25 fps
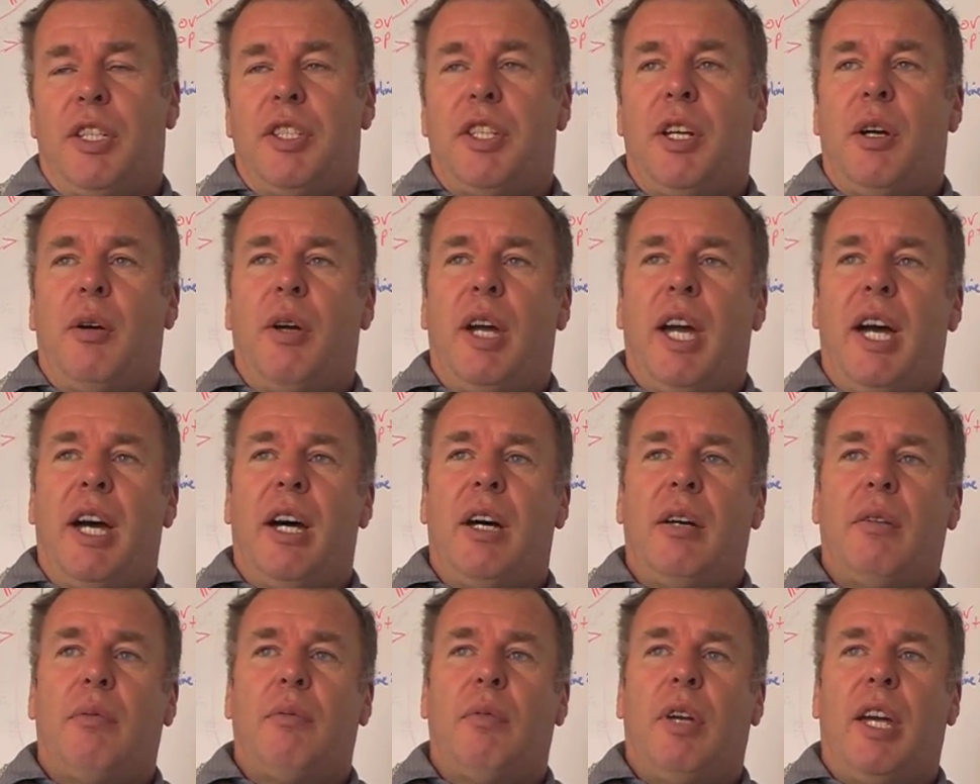So
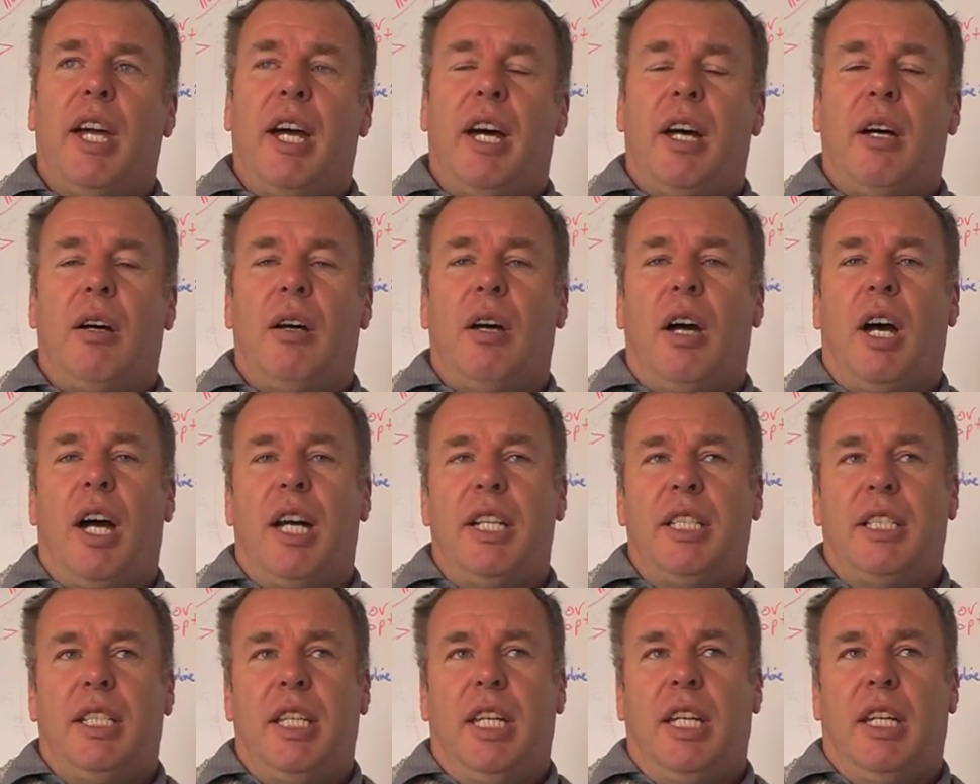our
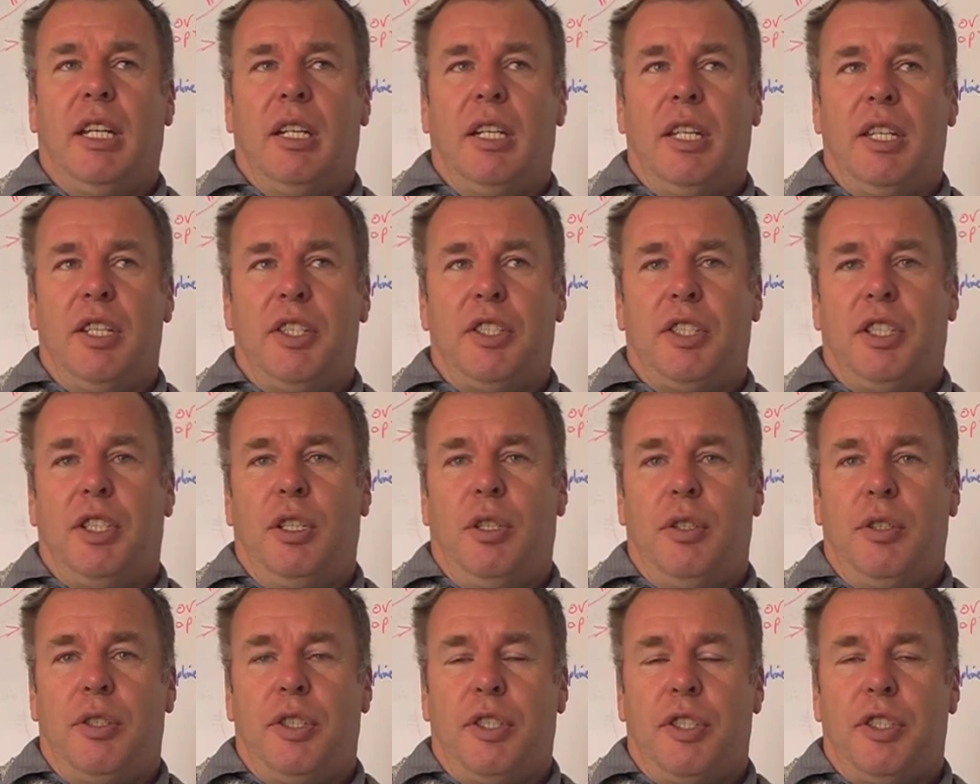idea is to
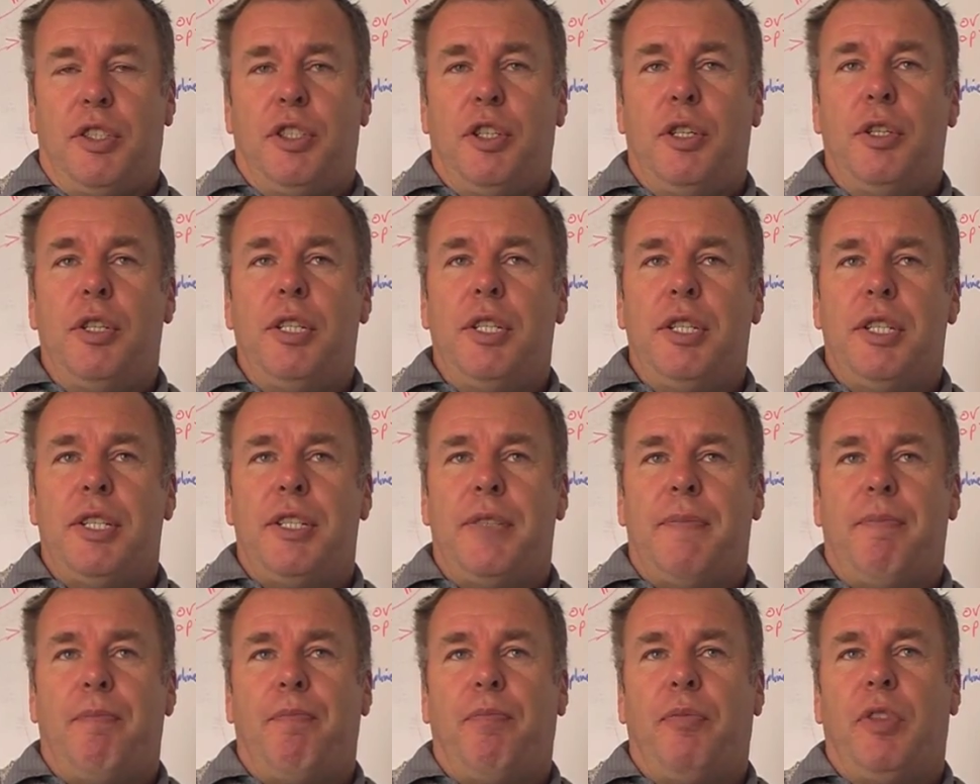use the
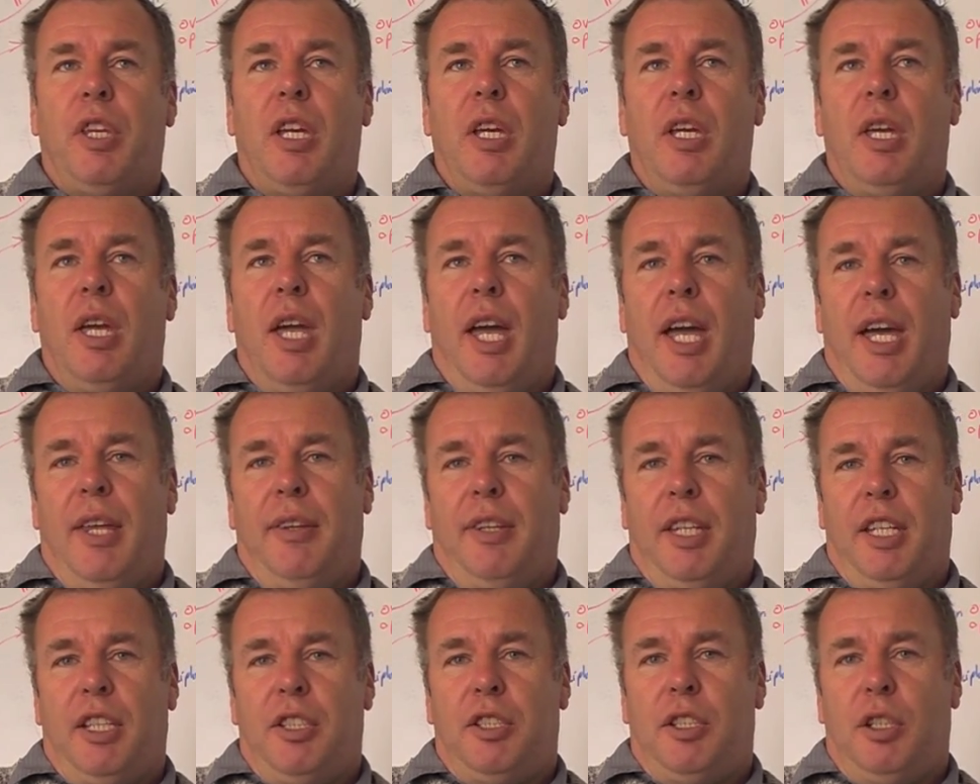students and
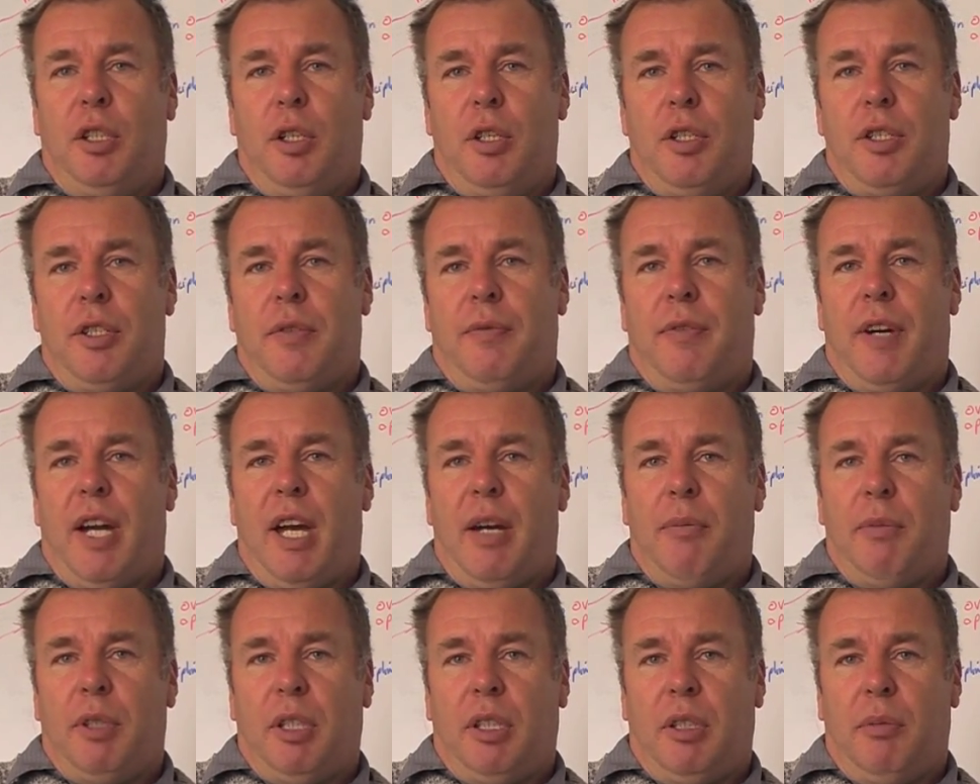then to use the
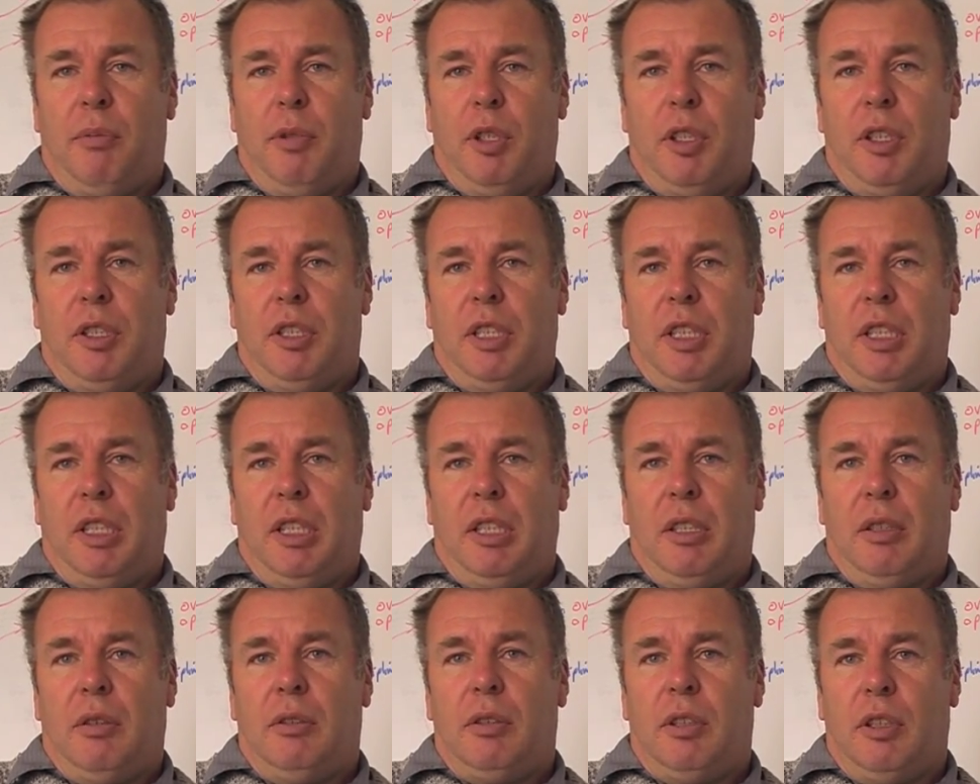farming community
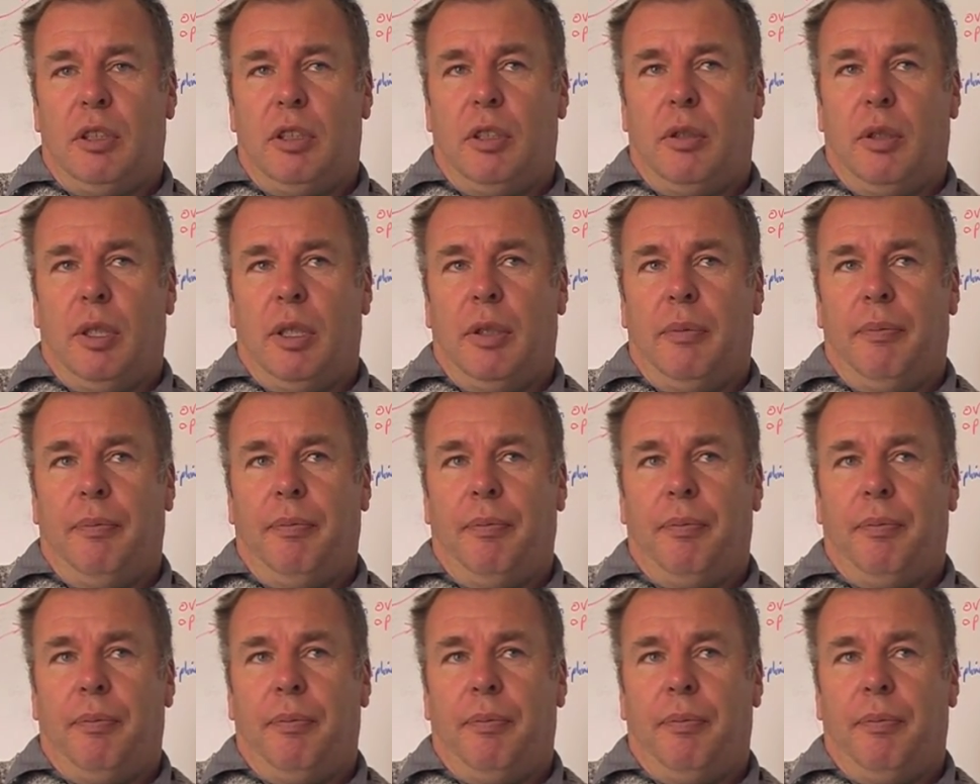to do it.